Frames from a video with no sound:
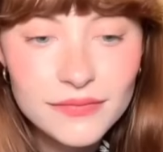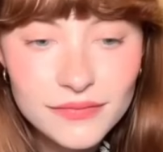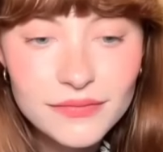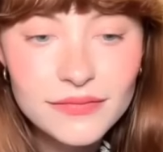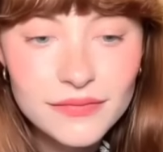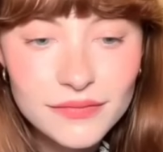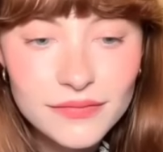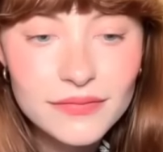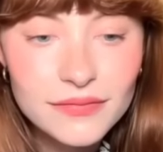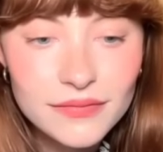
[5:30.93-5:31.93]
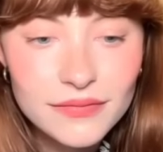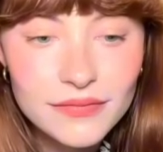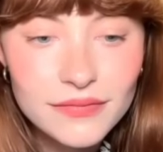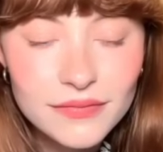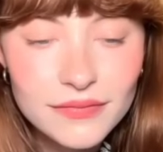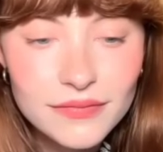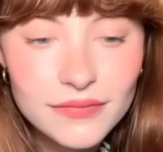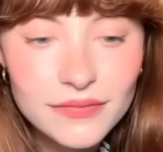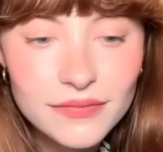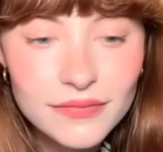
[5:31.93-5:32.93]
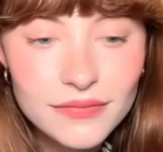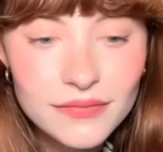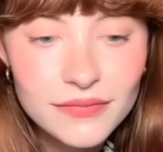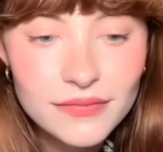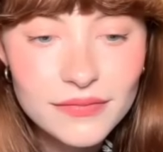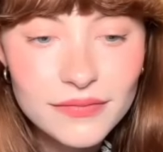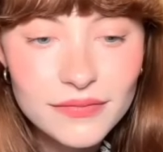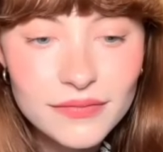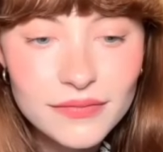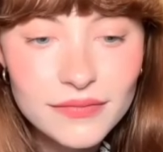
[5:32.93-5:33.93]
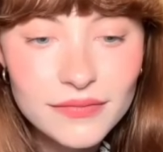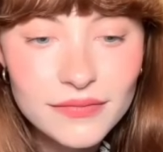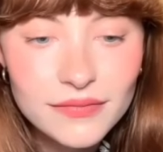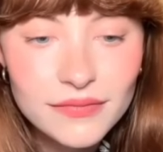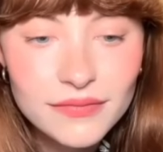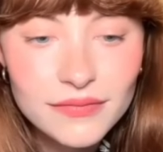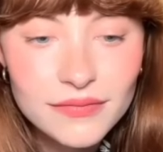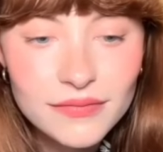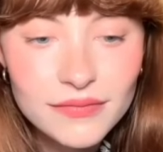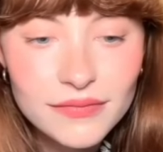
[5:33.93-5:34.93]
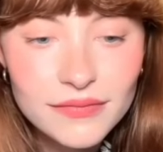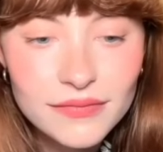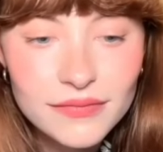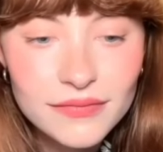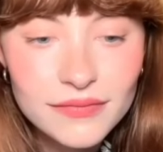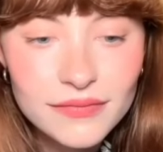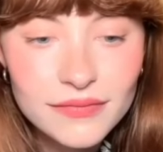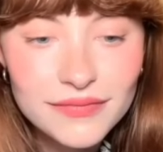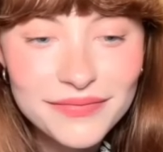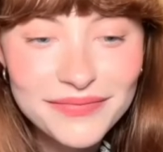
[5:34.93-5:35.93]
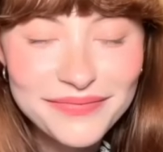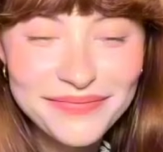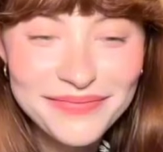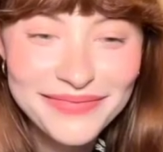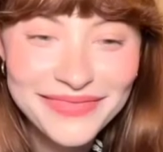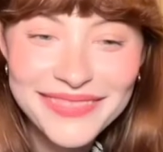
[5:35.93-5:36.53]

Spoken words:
This person isn't speaking.